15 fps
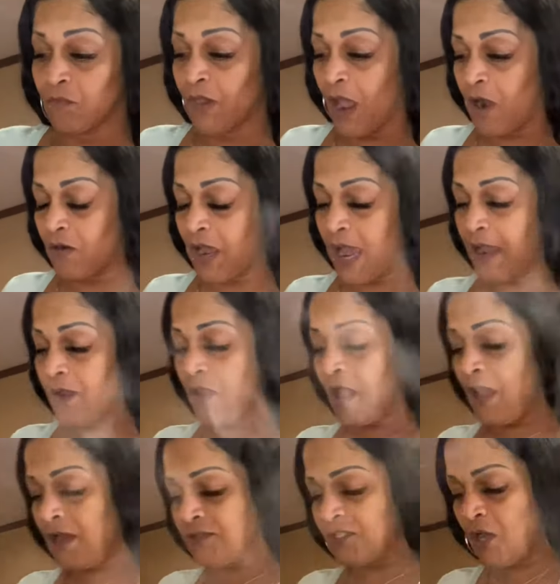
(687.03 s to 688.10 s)
Okay.
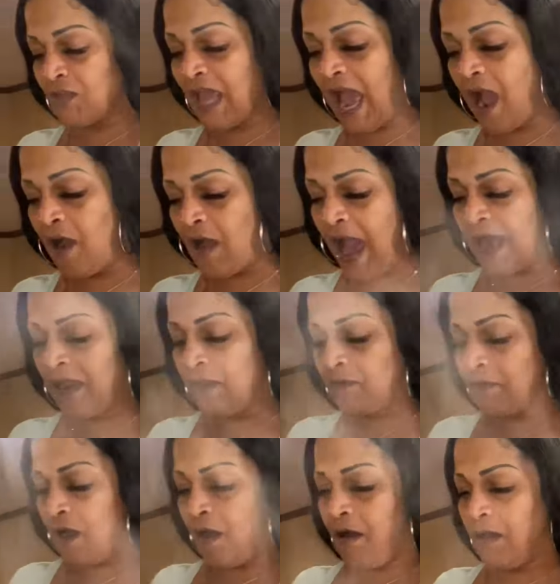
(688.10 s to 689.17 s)
So y'all, I
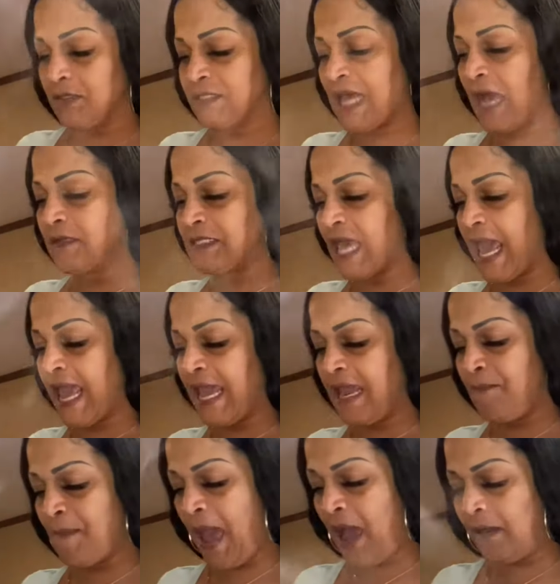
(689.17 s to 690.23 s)
done uh,
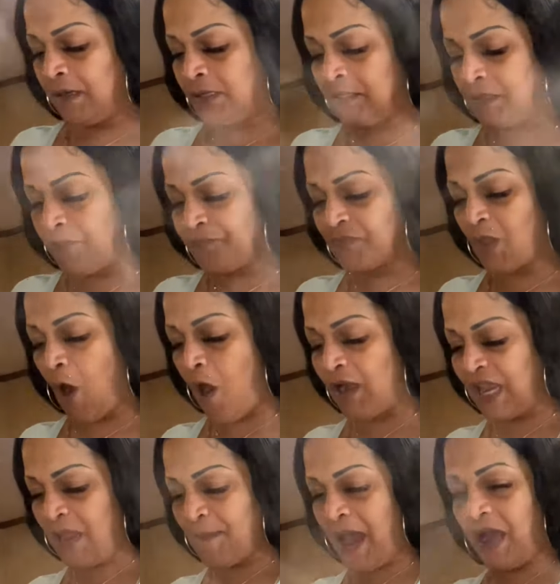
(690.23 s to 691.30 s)
sauteed my um daughter
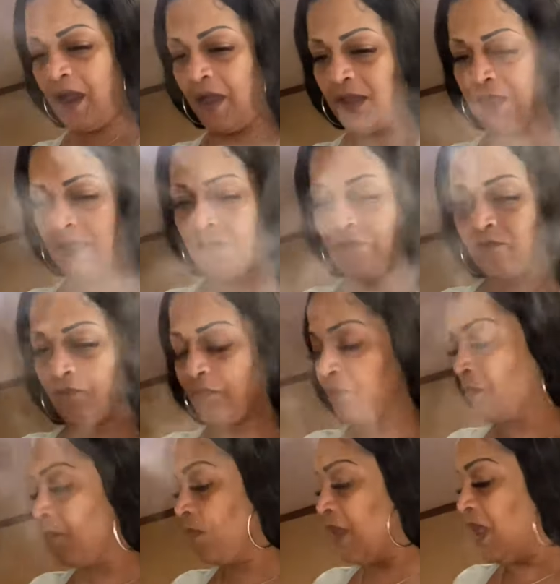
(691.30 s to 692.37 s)
and my onion.
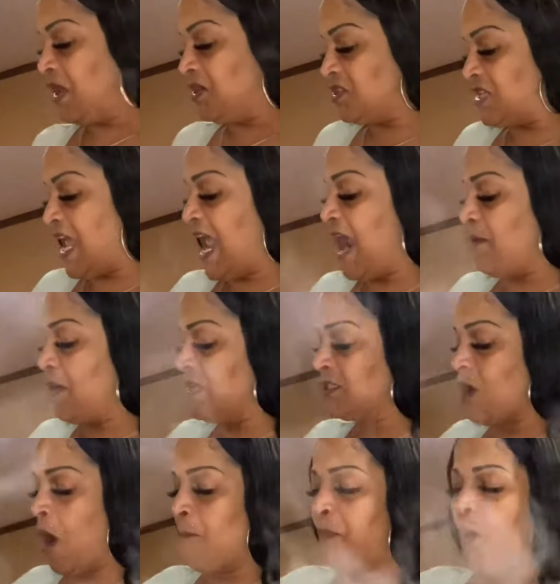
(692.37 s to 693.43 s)
Teri is
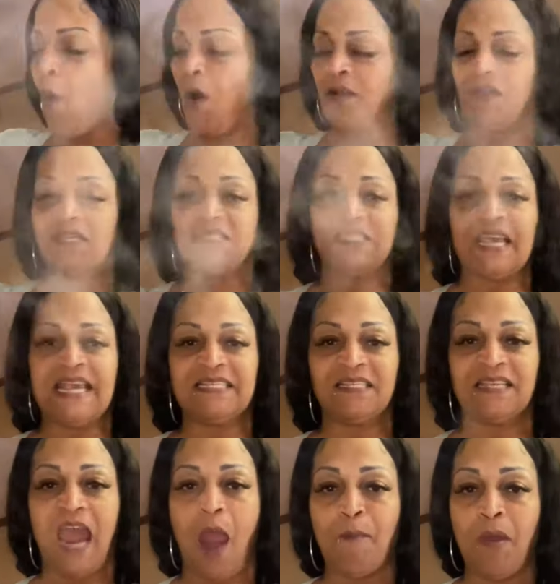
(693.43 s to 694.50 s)
gonna pour the season.
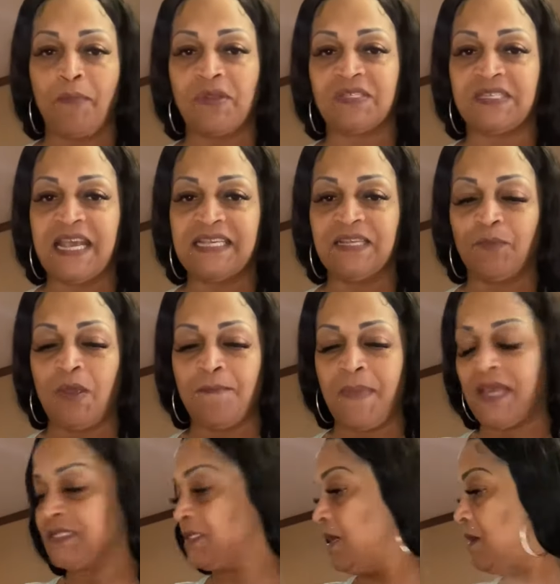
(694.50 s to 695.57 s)
Y'all remember the season we
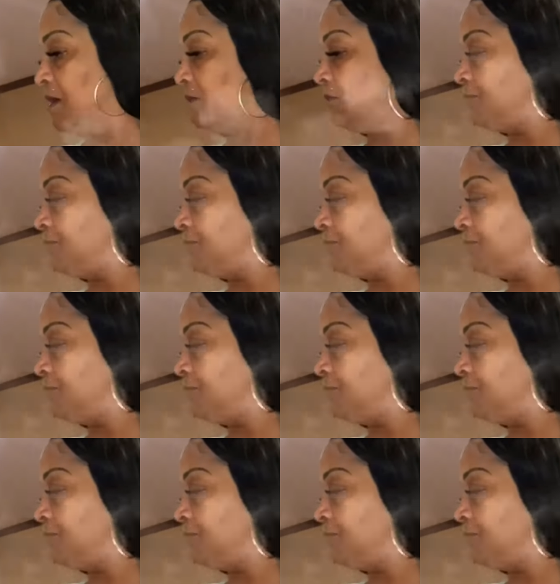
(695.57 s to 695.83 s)
mixed up?